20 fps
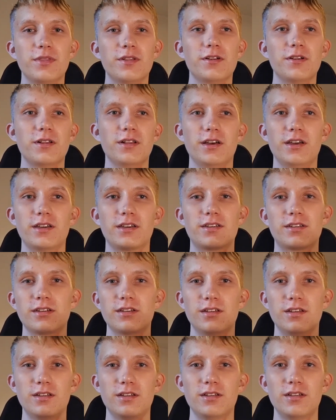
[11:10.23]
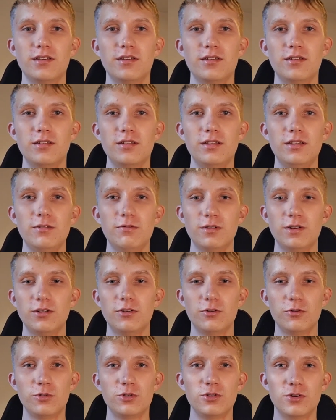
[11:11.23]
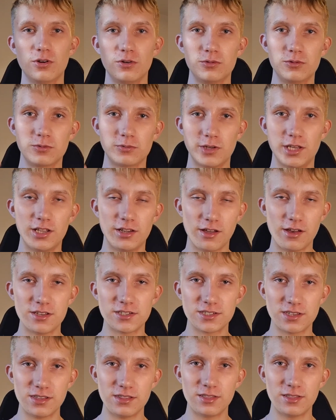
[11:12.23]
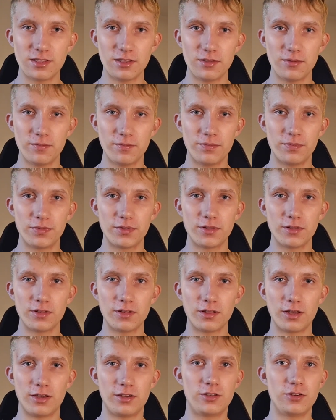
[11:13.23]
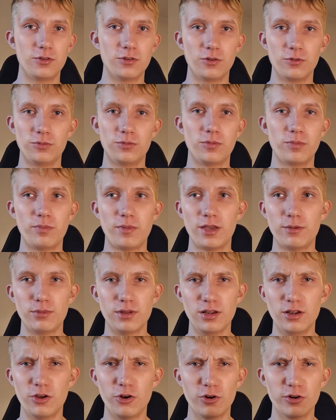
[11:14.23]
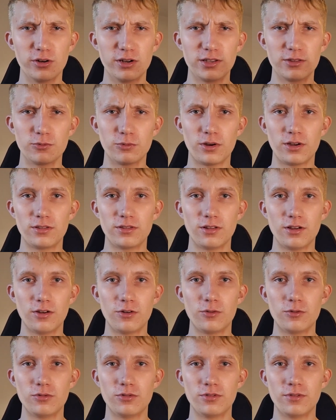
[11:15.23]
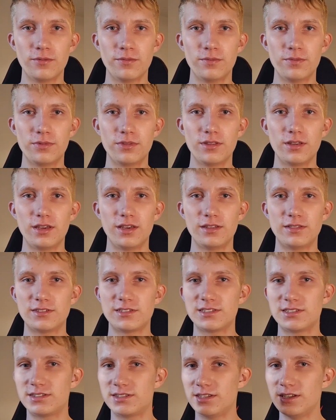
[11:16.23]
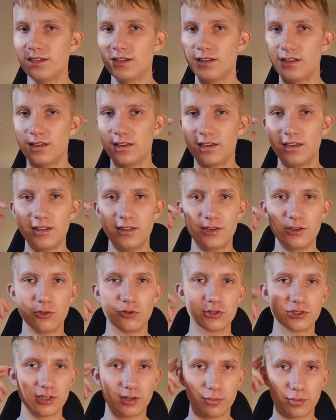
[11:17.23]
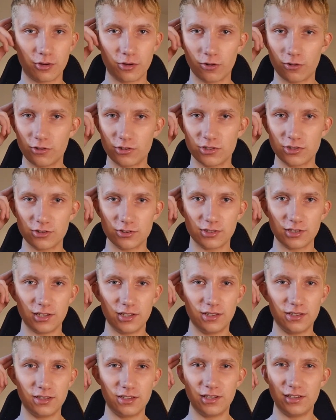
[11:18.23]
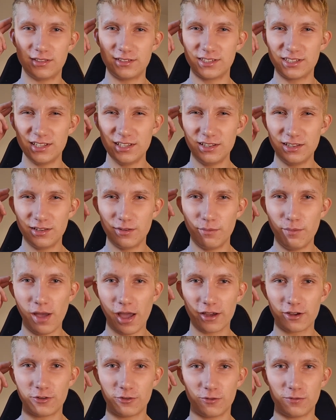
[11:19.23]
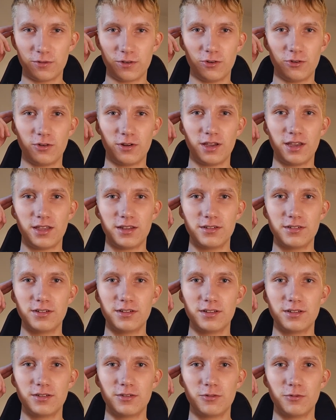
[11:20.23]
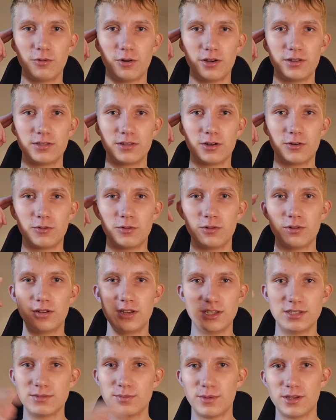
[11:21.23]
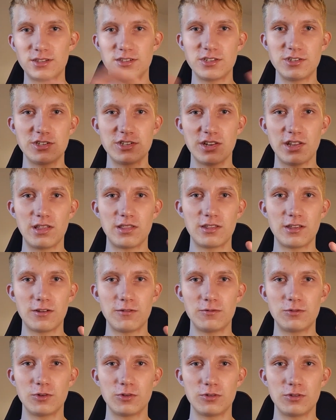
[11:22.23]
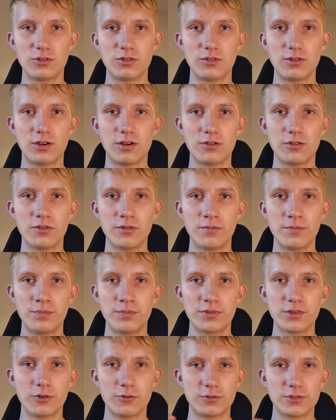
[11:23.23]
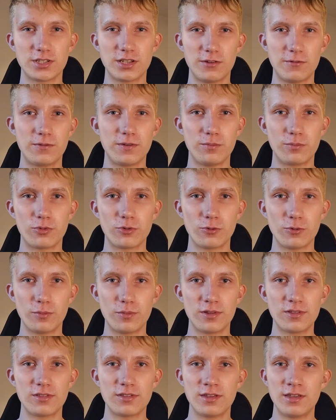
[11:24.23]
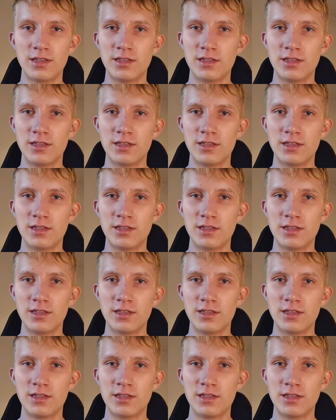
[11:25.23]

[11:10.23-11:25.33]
like, even though you don't realize it, like you don't maybe learn it right now, it's still in your subconscious, it's in the back of your head right now. This message that I've told you now of self-improvement,